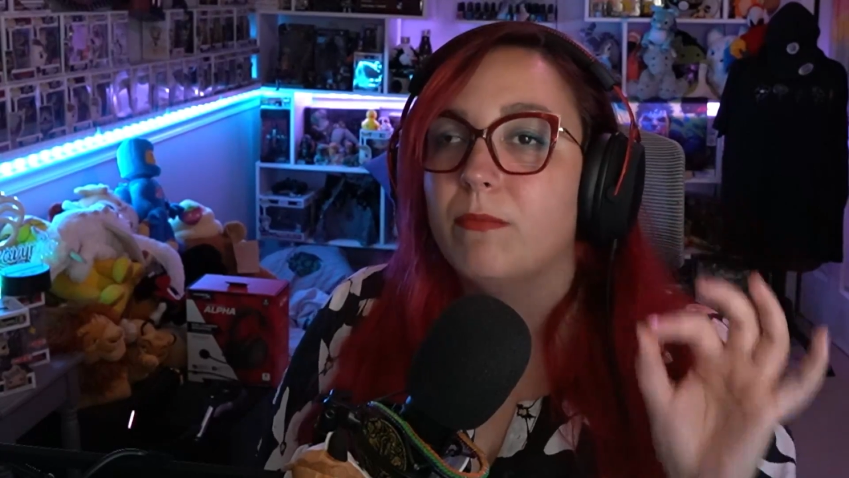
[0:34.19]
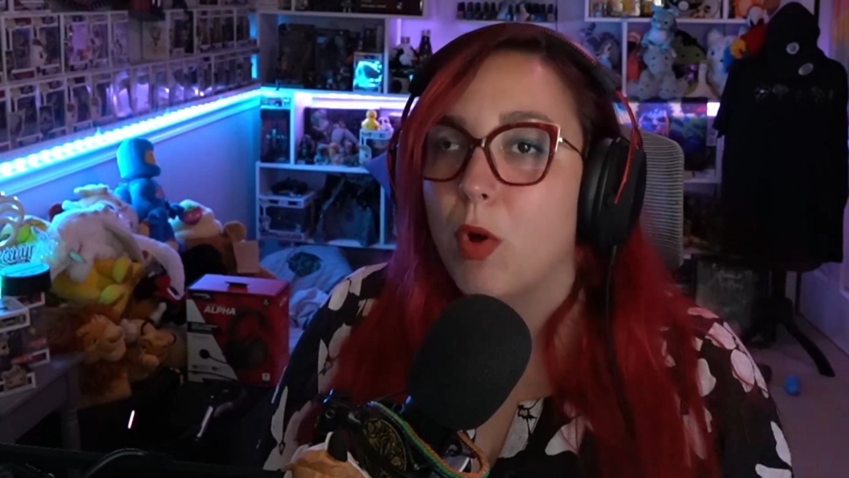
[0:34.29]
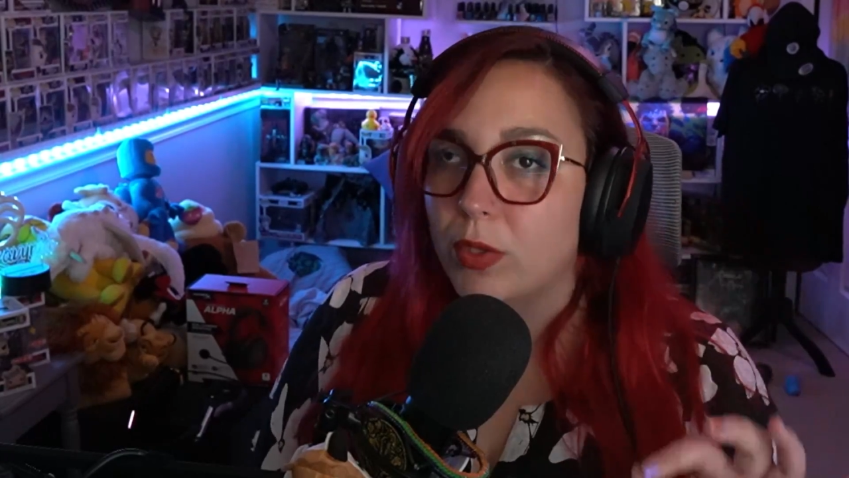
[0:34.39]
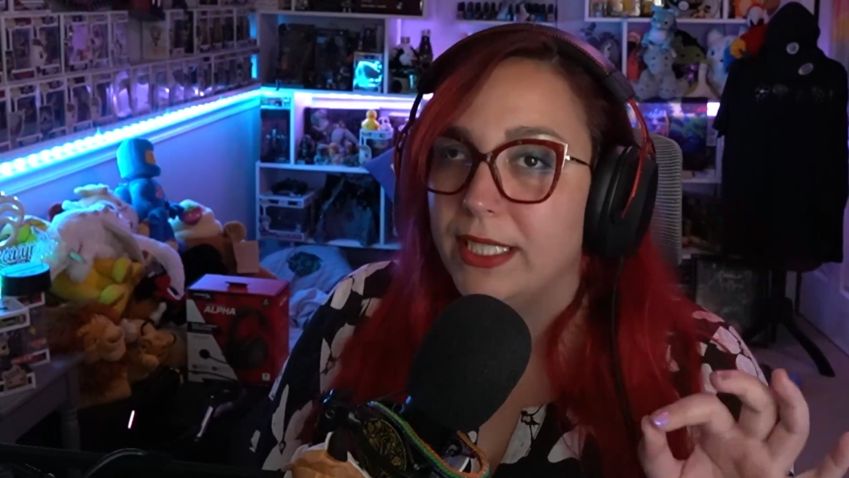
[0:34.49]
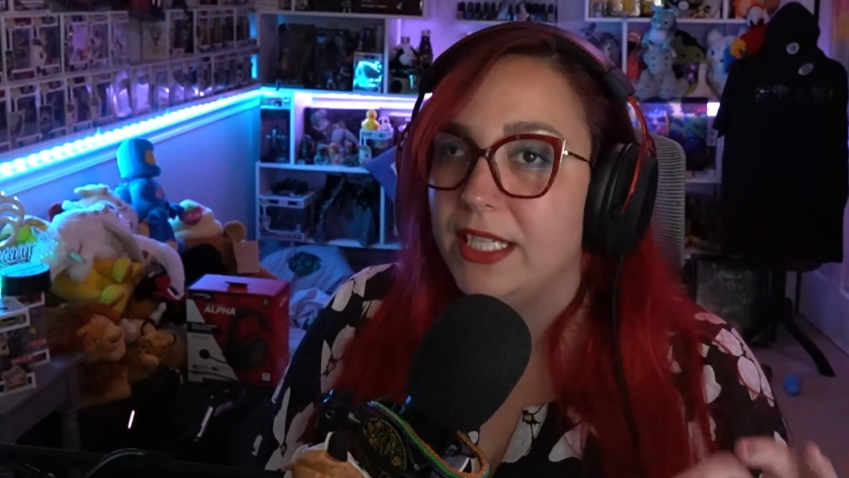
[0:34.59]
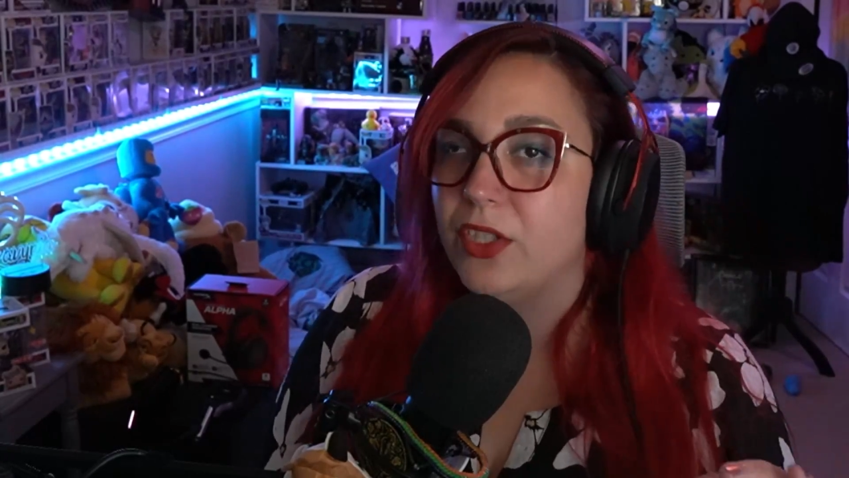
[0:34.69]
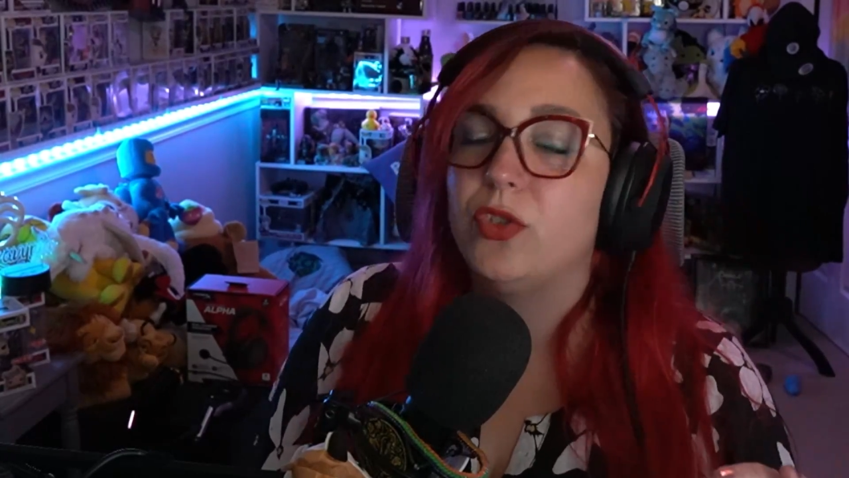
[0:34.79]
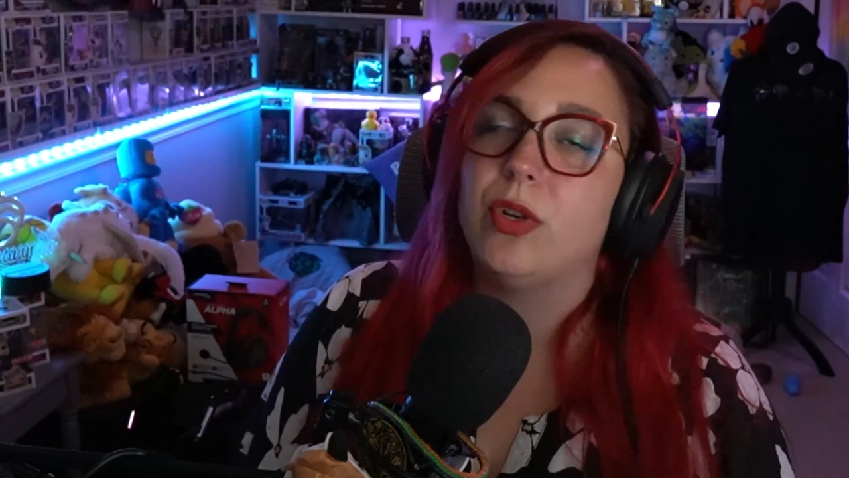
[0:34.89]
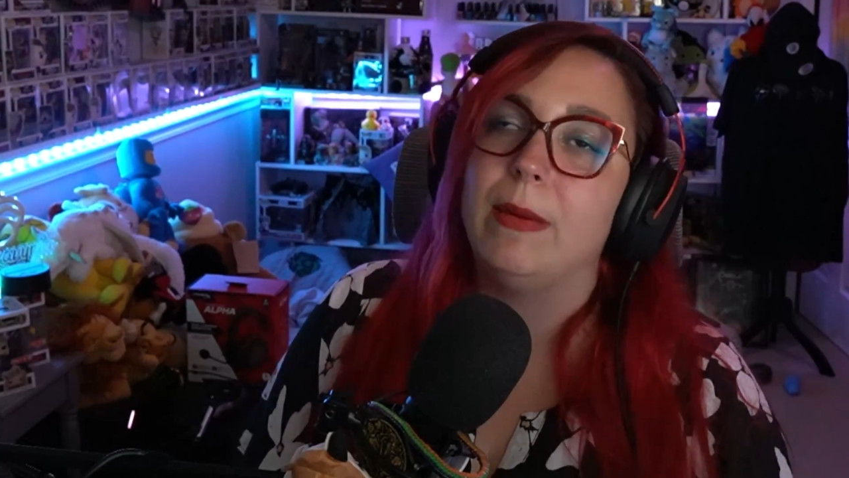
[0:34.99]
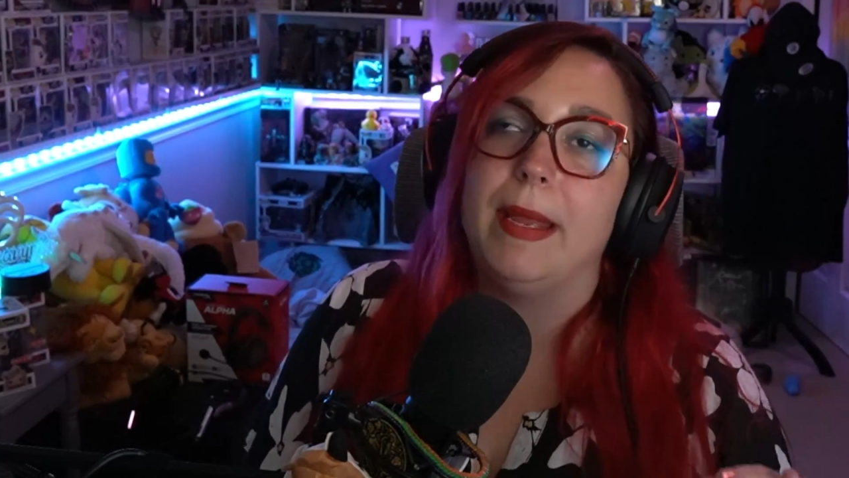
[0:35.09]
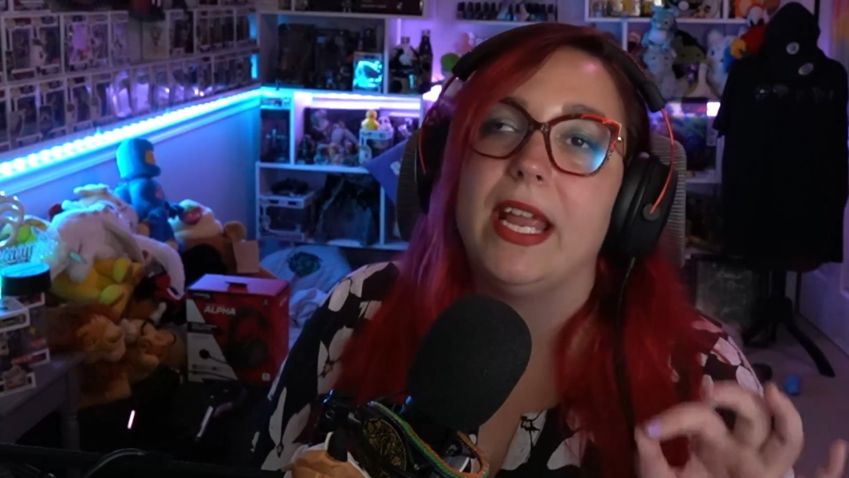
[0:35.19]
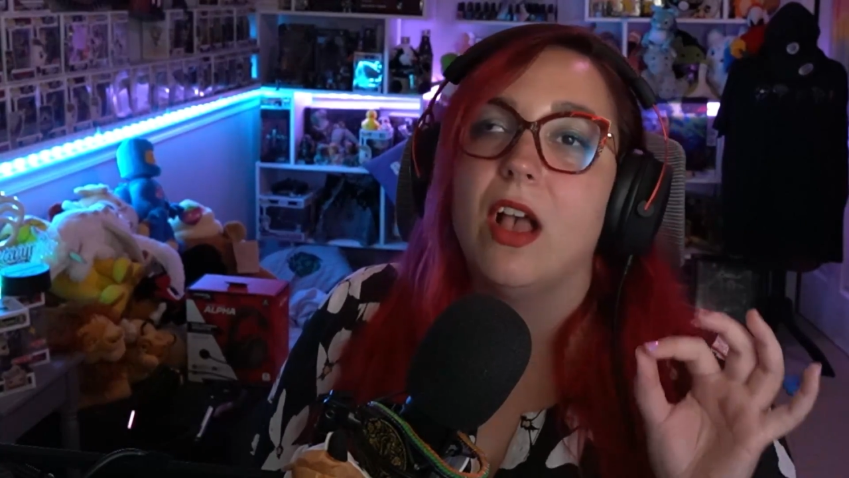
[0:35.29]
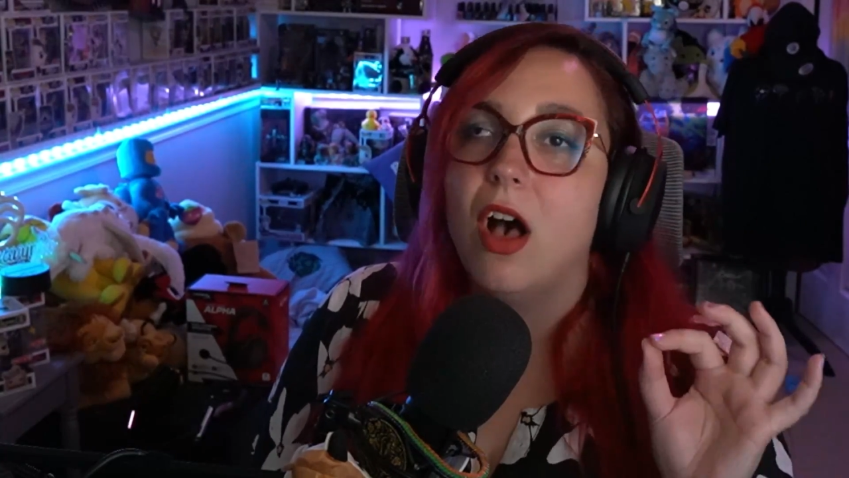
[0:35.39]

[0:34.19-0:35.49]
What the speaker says: multi-streaming